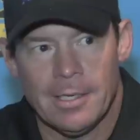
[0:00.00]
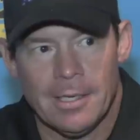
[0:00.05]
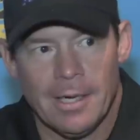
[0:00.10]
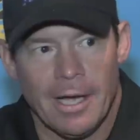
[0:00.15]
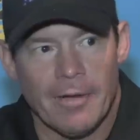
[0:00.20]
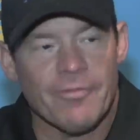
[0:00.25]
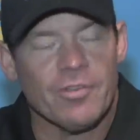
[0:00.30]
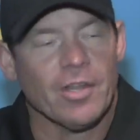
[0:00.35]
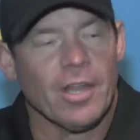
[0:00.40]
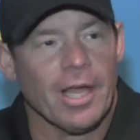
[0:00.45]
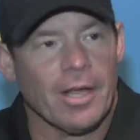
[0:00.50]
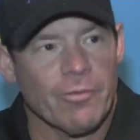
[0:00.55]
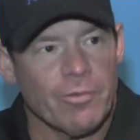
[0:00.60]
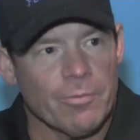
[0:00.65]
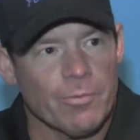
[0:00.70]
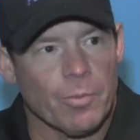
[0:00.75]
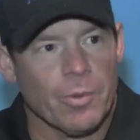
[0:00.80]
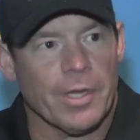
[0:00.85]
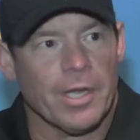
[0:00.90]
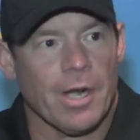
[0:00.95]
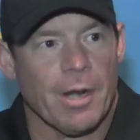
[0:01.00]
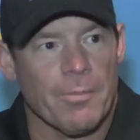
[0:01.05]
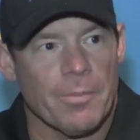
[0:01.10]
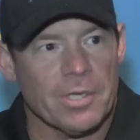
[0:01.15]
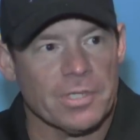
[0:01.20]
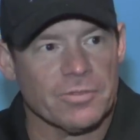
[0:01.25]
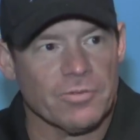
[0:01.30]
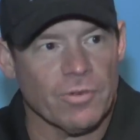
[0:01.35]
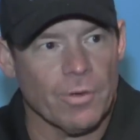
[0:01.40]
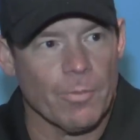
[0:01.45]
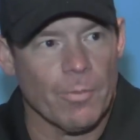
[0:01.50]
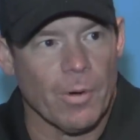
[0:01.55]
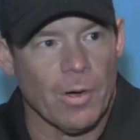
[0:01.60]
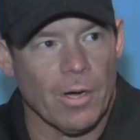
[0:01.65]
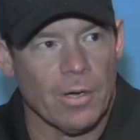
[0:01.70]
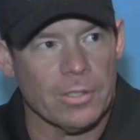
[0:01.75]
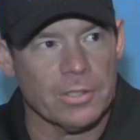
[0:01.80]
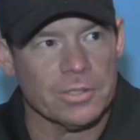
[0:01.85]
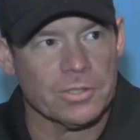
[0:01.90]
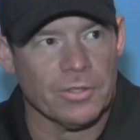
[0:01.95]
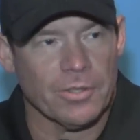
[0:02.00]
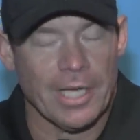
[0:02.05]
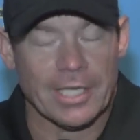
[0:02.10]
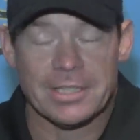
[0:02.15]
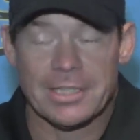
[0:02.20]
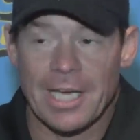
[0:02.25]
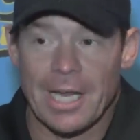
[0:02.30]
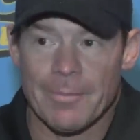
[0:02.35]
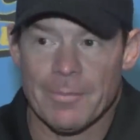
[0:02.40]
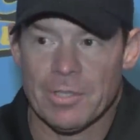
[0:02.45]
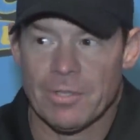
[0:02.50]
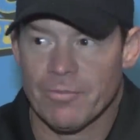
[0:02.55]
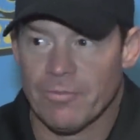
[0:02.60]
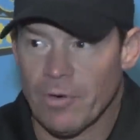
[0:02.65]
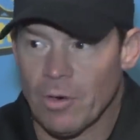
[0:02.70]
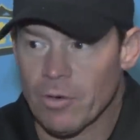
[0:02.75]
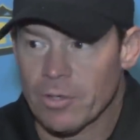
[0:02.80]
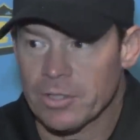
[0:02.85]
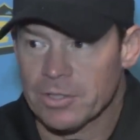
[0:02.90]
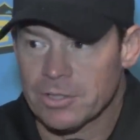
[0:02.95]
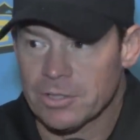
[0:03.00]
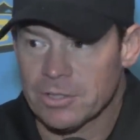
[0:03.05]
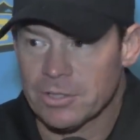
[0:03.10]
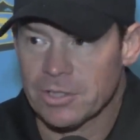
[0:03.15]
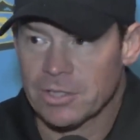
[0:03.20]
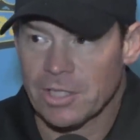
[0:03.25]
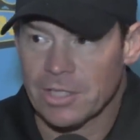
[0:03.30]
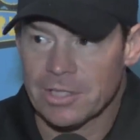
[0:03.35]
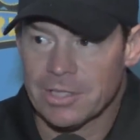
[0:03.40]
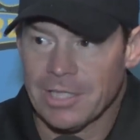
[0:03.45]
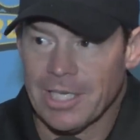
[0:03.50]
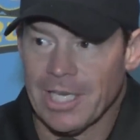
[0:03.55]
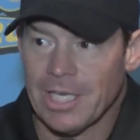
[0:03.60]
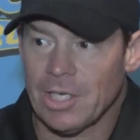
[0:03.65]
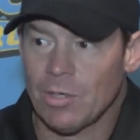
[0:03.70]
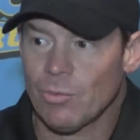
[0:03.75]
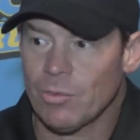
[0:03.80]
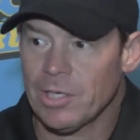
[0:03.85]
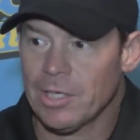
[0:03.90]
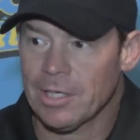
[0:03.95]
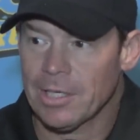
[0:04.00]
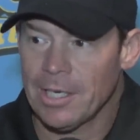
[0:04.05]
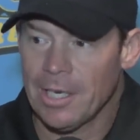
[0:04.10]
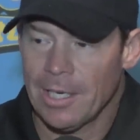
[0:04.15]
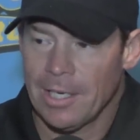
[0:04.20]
I feel like we've played our best football. And so that's got to be the focus, is just continuing